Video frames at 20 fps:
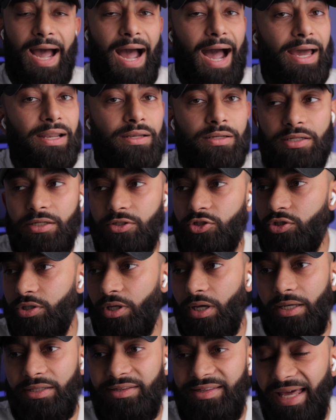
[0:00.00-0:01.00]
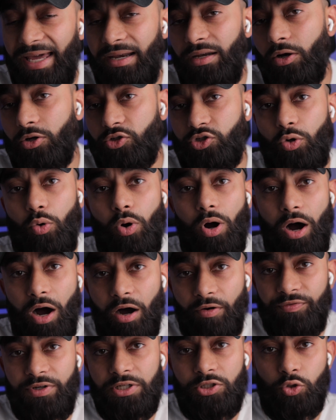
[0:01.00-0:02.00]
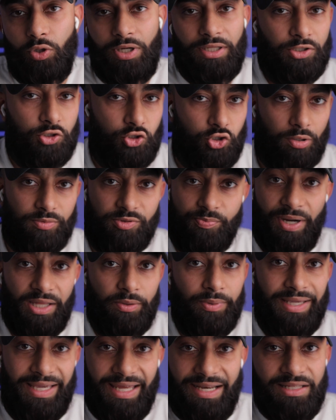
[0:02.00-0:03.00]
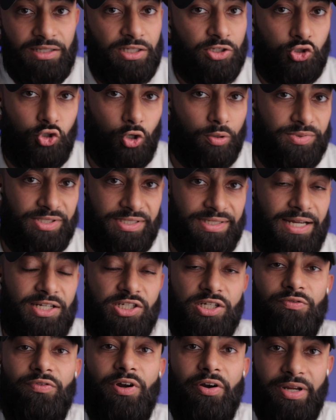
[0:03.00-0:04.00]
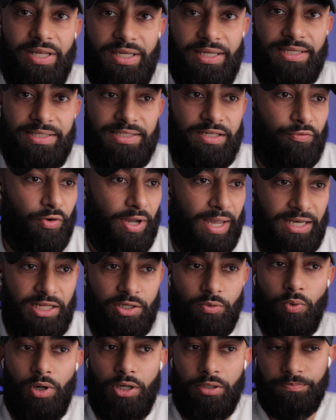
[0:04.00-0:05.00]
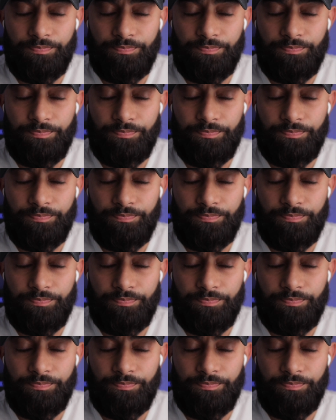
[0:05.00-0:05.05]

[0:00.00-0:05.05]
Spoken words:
And then, so after you get the jobs, by the way, getting the jobs is actually very easy for anyone